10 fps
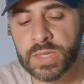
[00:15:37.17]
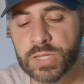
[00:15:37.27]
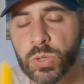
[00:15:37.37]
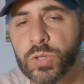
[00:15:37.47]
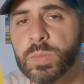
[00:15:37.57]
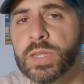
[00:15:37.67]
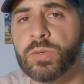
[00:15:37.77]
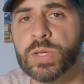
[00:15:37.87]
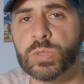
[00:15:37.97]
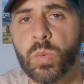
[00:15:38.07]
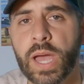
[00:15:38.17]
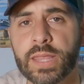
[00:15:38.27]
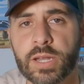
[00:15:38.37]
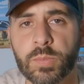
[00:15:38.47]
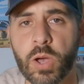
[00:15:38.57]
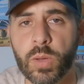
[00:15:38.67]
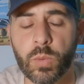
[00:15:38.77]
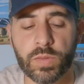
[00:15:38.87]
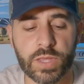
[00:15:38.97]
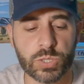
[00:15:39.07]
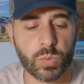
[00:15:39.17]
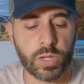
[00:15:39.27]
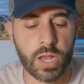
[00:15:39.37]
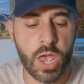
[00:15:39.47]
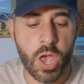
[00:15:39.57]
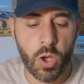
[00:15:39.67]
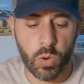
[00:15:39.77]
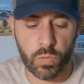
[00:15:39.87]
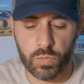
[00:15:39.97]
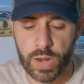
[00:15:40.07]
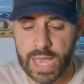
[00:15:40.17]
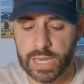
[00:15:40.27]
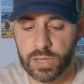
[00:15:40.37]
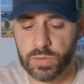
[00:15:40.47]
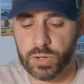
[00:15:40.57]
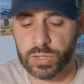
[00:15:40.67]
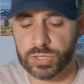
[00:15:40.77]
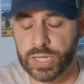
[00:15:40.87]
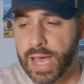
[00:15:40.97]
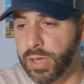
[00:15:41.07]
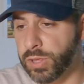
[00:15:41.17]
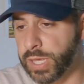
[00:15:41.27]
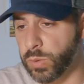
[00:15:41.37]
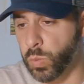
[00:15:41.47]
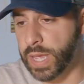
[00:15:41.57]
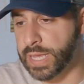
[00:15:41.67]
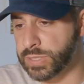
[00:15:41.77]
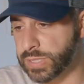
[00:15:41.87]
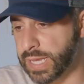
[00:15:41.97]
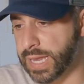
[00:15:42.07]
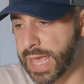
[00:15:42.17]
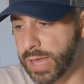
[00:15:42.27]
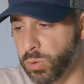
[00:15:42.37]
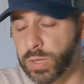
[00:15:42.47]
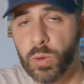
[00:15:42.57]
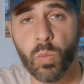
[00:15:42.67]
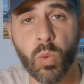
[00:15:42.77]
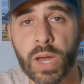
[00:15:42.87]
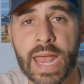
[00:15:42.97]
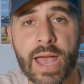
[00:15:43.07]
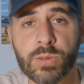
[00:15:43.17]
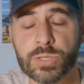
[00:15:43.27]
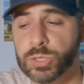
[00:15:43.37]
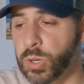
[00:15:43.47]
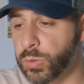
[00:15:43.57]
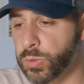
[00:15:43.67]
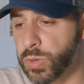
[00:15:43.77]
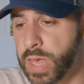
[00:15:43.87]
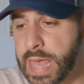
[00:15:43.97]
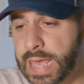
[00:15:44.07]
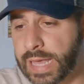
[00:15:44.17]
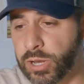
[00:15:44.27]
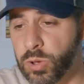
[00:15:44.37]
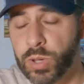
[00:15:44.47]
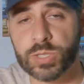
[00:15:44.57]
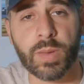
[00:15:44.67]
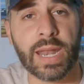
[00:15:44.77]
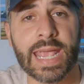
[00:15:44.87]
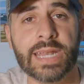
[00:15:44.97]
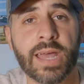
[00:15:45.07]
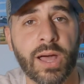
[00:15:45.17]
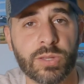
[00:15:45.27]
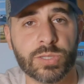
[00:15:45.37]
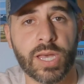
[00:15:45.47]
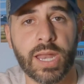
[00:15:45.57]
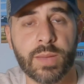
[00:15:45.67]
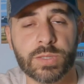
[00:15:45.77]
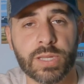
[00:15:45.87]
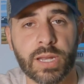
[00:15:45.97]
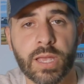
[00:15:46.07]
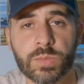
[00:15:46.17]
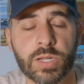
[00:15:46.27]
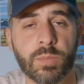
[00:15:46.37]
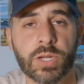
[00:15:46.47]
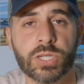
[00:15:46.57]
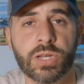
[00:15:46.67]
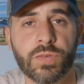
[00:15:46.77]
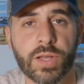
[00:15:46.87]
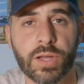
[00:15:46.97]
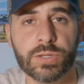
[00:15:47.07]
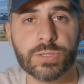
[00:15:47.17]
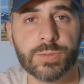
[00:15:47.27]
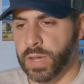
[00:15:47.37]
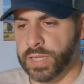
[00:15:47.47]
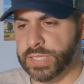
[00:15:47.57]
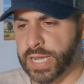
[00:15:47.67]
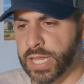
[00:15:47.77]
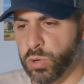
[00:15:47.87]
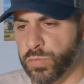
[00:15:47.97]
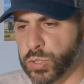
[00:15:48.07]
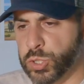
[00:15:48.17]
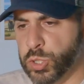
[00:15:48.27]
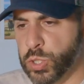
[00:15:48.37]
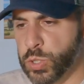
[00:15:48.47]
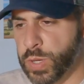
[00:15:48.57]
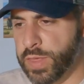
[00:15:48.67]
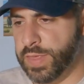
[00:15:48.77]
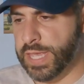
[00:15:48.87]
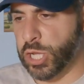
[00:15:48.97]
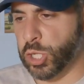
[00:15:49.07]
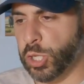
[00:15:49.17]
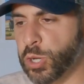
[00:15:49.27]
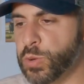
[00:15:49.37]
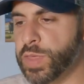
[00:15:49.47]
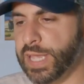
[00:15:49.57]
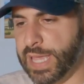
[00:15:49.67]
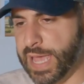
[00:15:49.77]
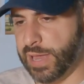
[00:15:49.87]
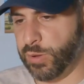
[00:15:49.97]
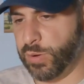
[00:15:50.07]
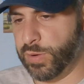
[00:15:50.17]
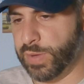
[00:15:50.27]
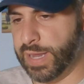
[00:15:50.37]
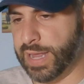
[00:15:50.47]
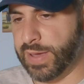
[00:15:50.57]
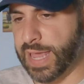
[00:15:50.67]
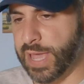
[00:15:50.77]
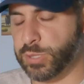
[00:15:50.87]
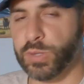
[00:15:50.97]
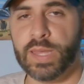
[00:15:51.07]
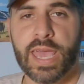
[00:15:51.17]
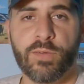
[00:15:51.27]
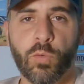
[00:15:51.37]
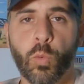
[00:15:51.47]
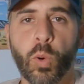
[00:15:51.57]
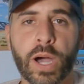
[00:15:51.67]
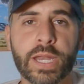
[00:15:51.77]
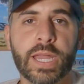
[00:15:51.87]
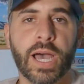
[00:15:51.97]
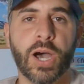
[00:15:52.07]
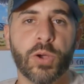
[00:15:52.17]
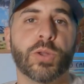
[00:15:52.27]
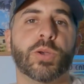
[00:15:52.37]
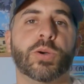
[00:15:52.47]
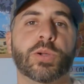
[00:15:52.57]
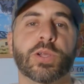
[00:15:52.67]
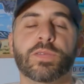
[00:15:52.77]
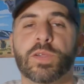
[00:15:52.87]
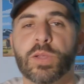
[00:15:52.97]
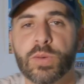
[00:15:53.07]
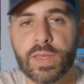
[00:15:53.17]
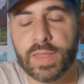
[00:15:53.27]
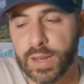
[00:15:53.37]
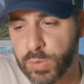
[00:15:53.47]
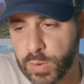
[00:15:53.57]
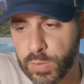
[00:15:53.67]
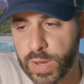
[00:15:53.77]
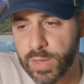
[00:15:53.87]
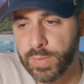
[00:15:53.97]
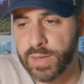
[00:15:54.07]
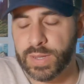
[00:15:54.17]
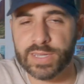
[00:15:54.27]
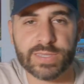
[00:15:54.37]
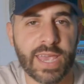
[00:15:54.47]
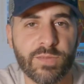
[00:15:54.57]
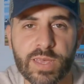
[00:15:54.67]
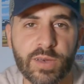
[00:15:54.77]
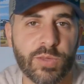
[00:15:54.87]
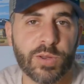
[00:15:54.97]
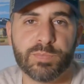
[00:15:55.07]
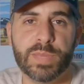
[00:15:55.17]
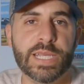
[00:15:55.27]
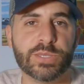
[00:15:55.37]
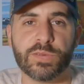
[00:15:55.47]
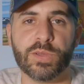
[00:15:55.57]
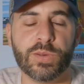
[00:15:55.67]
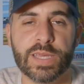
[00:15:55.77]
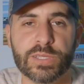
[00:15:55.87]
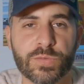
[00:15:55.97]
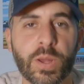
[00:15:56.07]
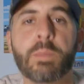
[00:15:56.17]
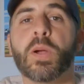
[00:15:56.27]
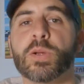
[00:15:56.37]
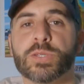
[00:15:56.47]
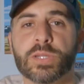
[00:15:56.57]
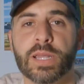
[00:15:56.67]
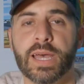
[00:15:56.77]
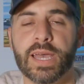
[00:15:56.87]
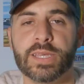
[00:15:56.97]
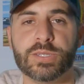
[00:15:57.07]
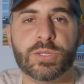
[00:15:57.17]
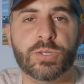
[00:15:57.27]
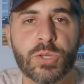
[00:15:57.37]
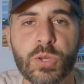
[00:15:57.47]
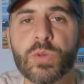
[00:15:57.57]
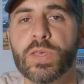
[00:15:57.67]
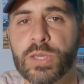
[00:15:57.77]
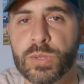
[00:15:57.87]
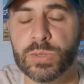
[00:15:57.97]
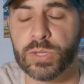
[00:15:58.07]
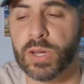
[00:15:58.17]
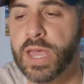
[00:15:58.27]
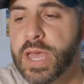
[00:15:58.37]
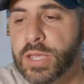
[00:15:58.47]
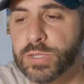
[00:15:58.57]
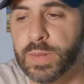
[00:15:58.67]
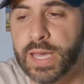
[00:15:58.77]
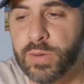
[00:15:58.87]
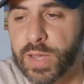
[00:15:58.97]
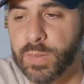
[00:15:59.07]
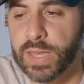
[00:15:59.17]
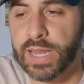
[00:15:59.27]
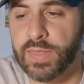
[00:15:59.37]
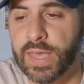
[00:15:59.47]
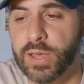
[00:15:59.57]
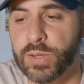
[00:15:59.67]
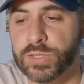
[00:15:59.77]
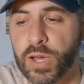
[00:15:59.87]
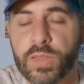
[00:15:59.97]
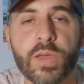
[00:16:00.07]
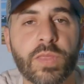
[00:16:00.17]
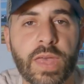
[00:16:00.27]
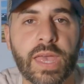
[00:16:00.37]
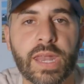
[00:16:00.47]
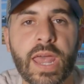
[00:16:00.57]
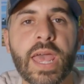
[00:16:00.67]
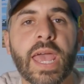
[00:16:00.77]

That's ultimately the reason why I ended up going with this one over any other style. It weighs in at only 1 ounce total, and it costs about $8 on Amazon. It comes in a bunch of different colors. Now let's head on over to the clothing category right now, and I actually only have one article of clothing that I'm going to recommend because every other piece of clothing is very personalized to the user, so I'm not going to recommend anything else other than